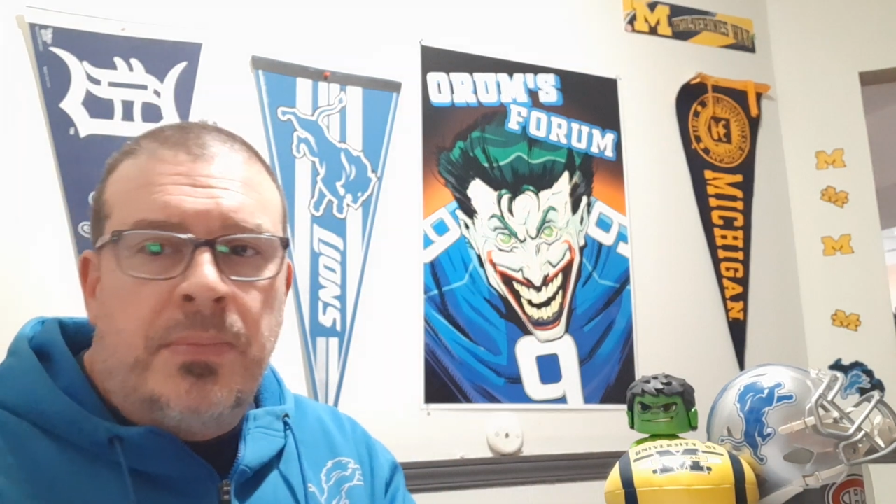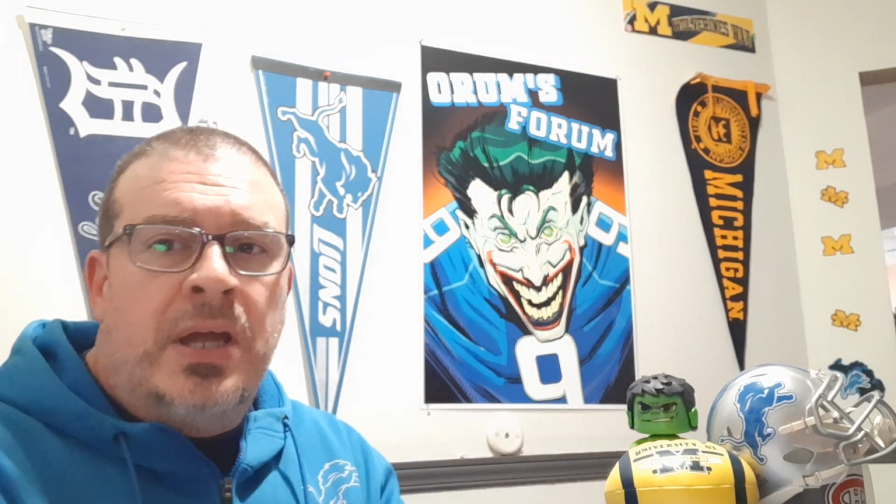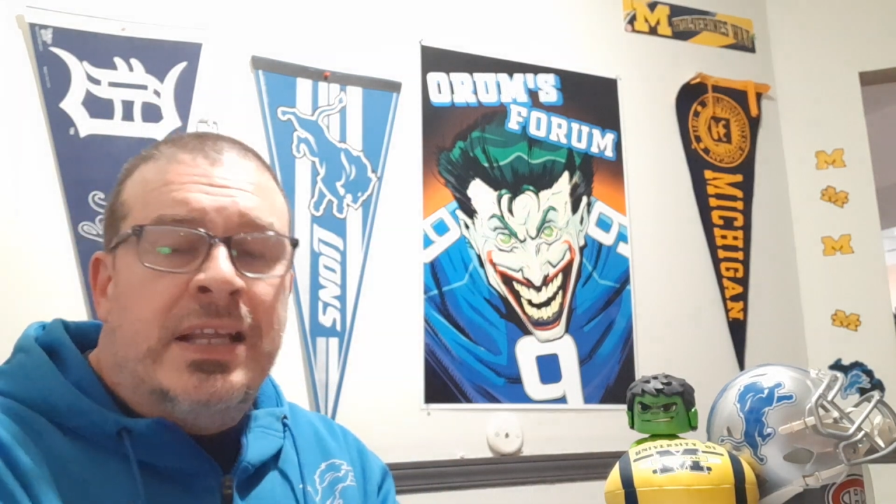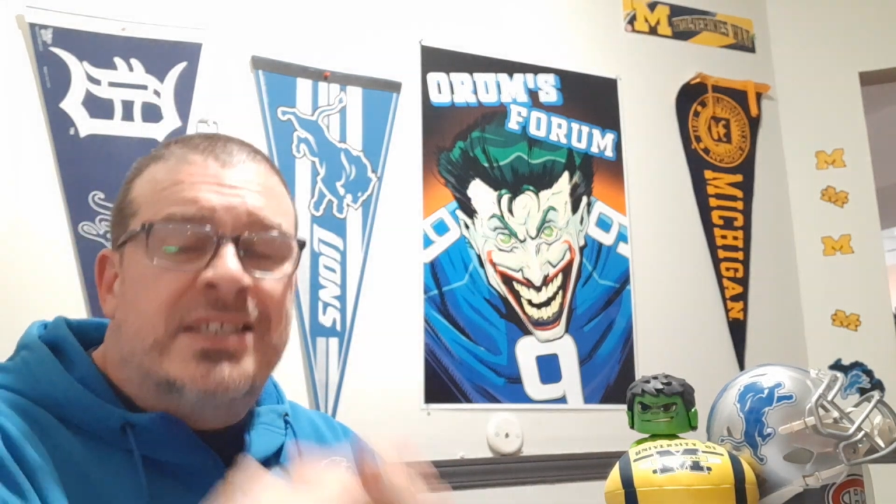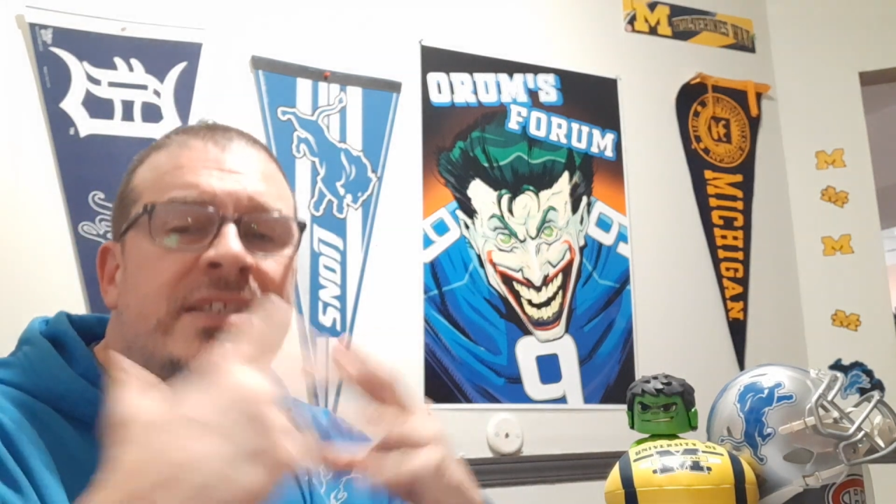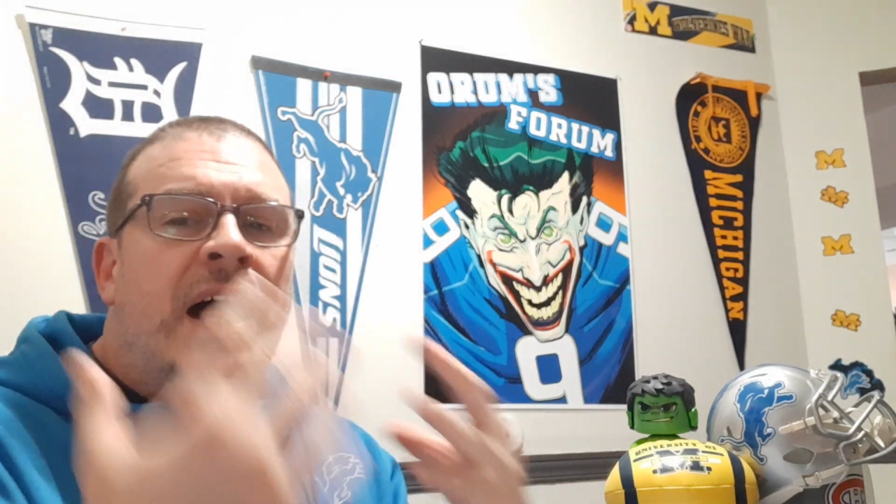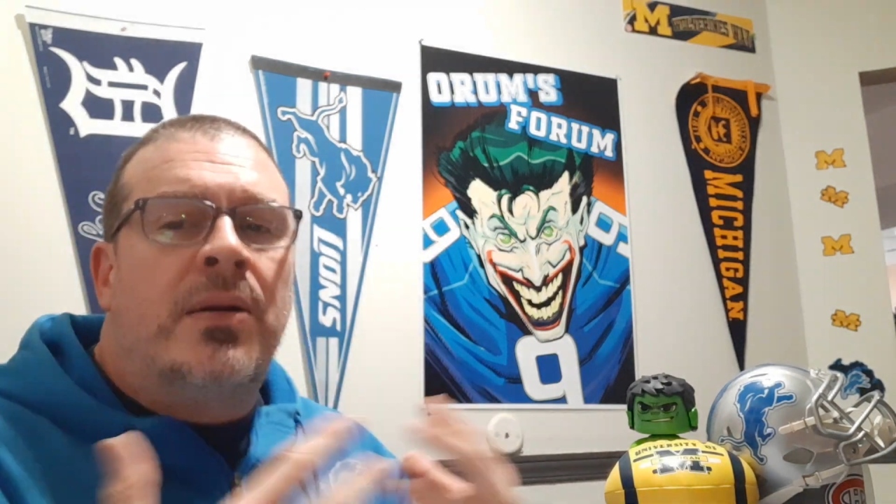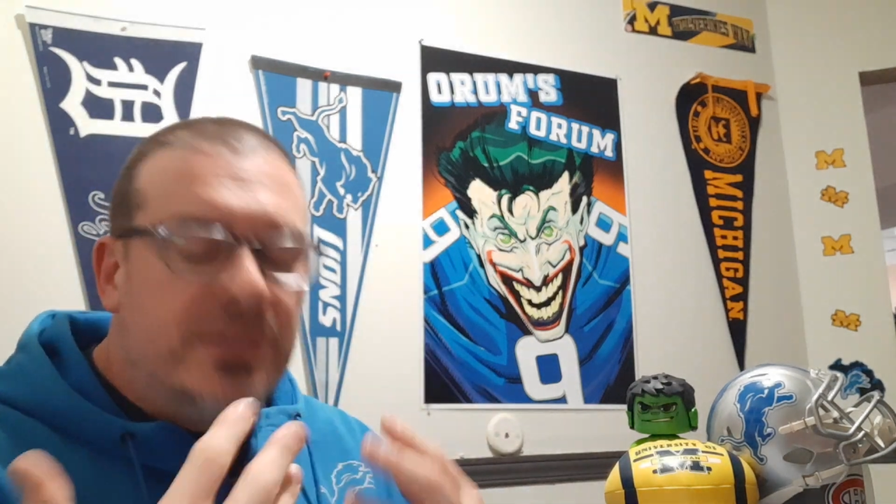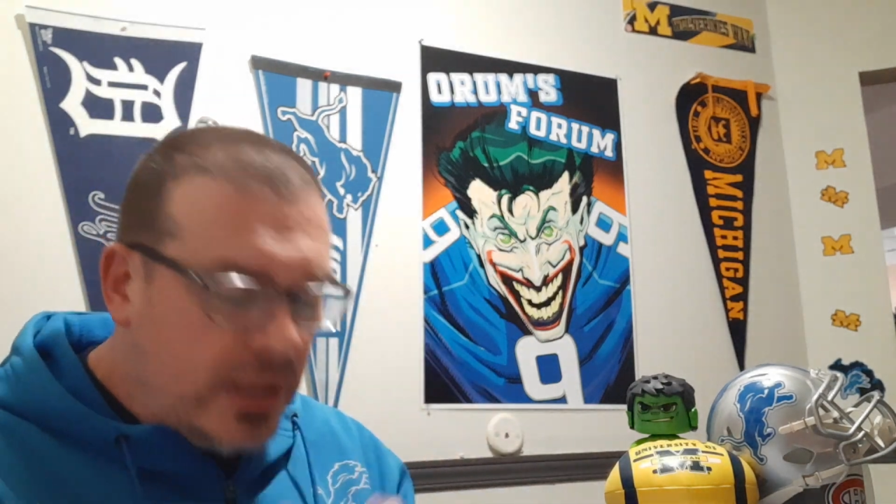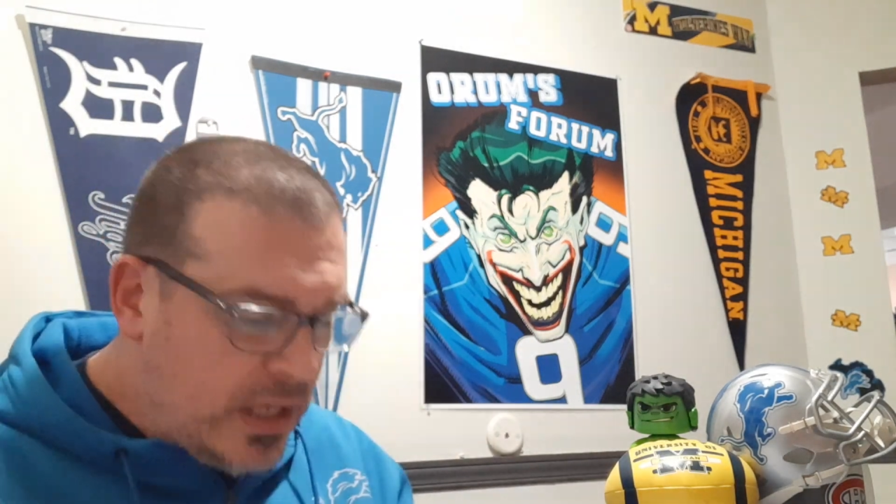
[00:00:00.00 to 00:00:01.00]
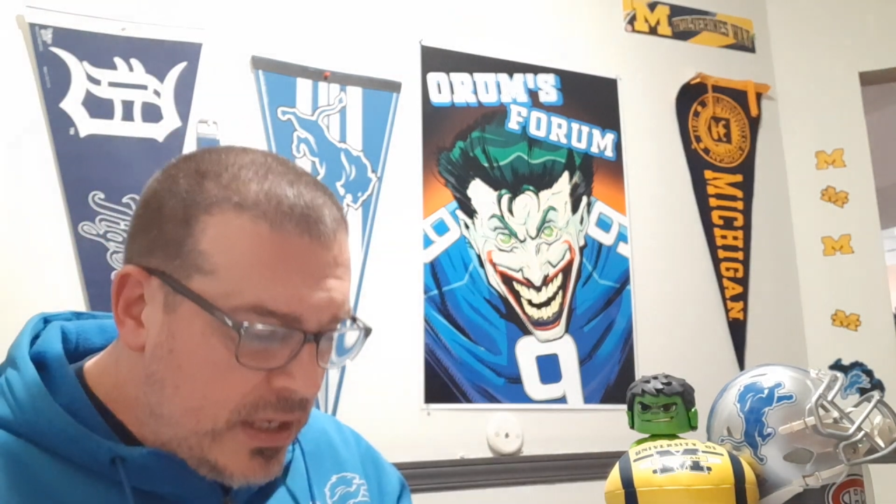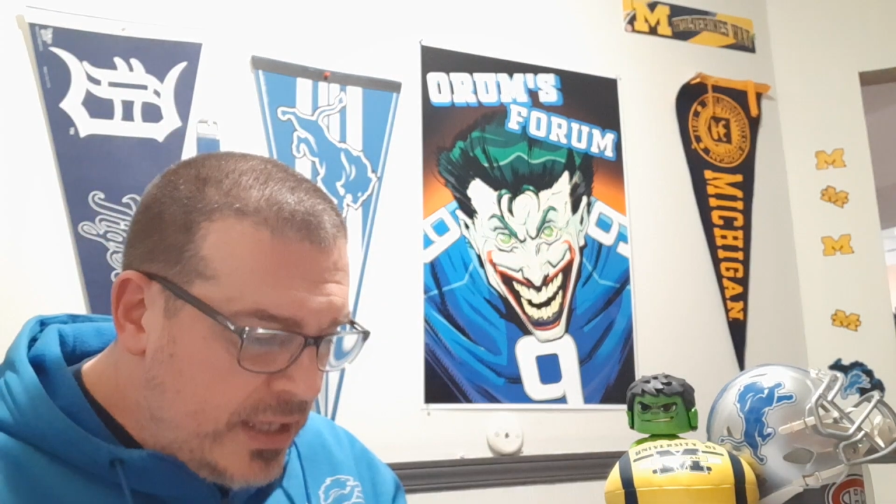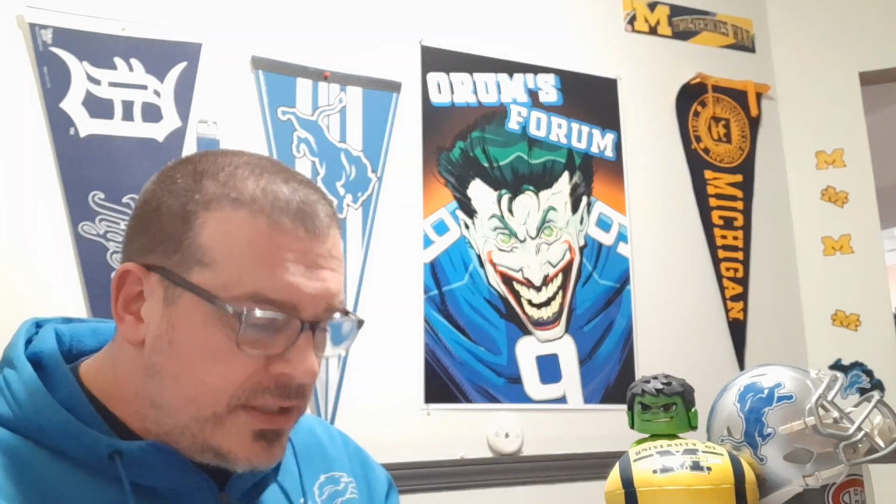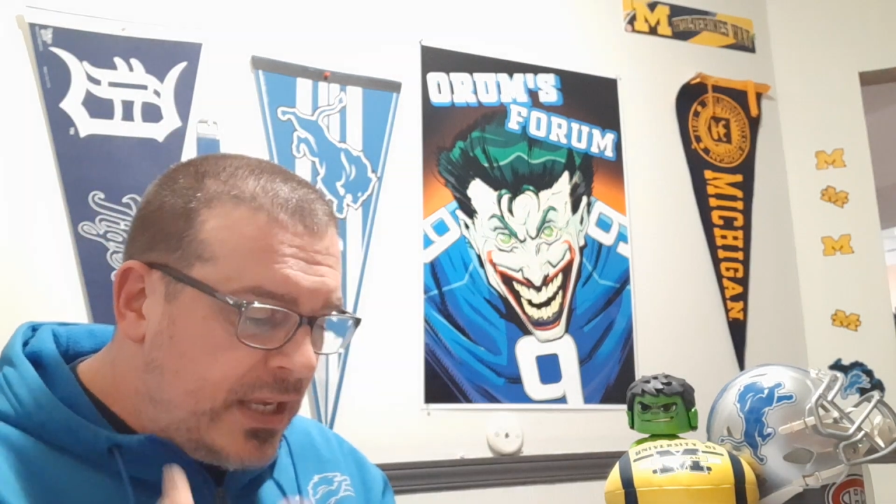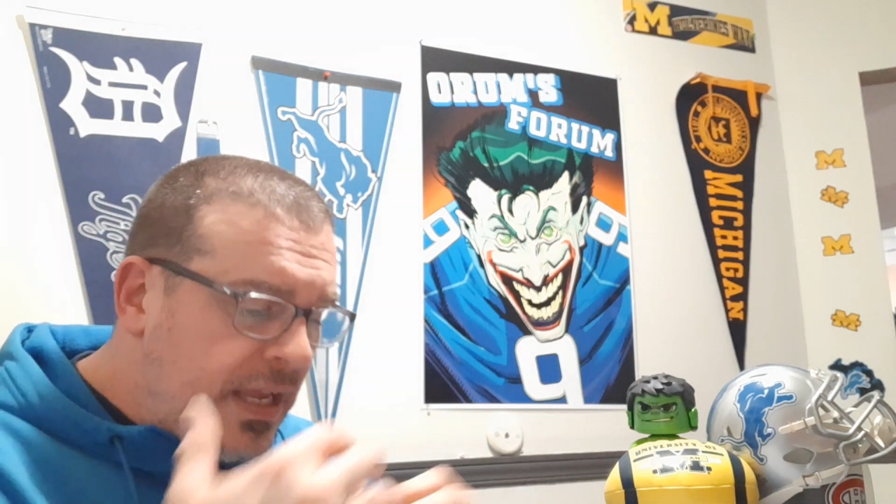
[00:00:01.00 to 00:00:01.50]
but it sounds like it
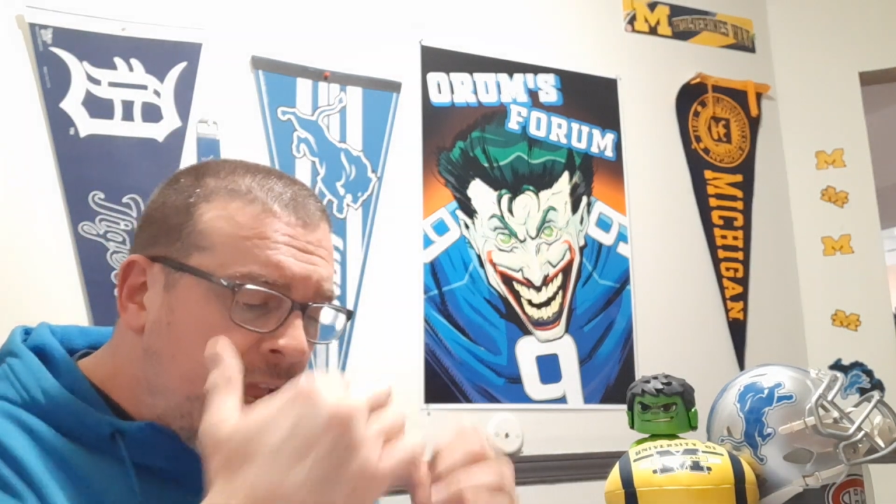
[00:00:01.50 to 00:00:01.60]
is.